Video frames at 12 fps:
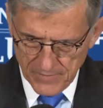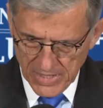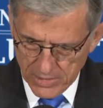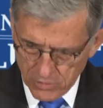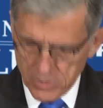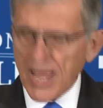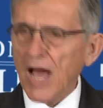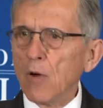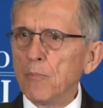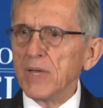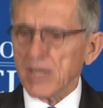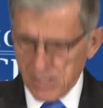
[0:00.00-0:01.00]
and are now
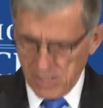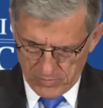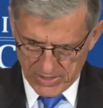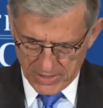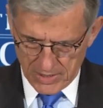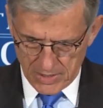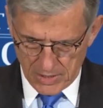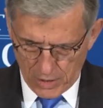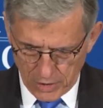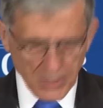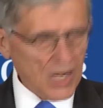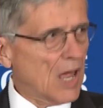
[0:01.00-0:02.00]
becoming
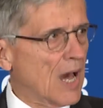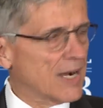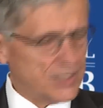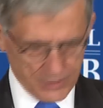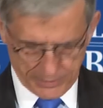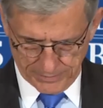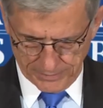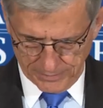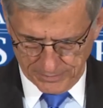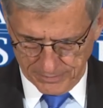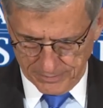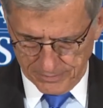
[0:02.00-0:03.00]
unlocked
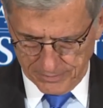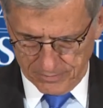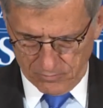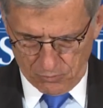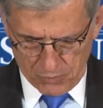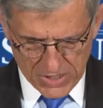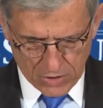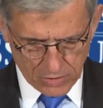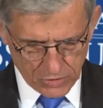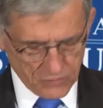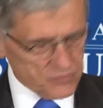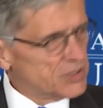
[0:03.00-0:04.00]

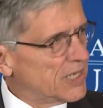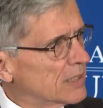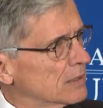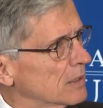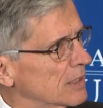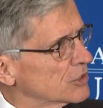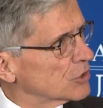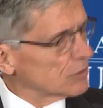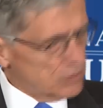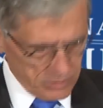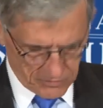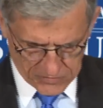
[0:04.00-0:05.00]
because of
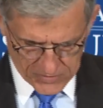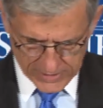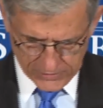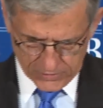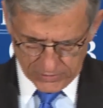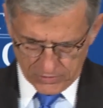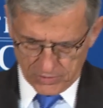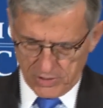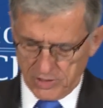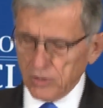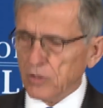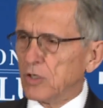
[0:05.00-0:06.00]
technological advances
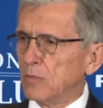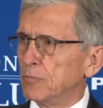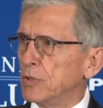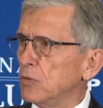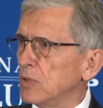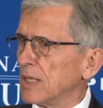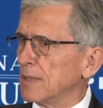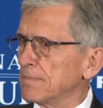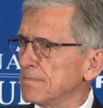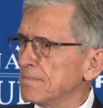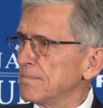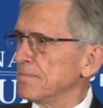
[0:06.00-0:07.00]
in computing
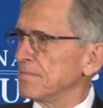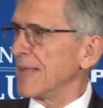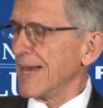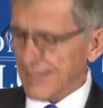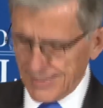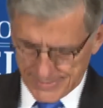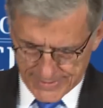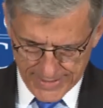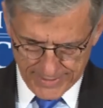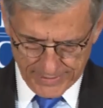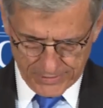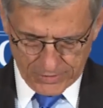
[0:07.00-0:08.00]
and
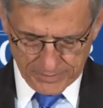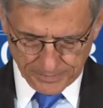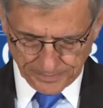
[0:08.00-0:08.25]
antennas.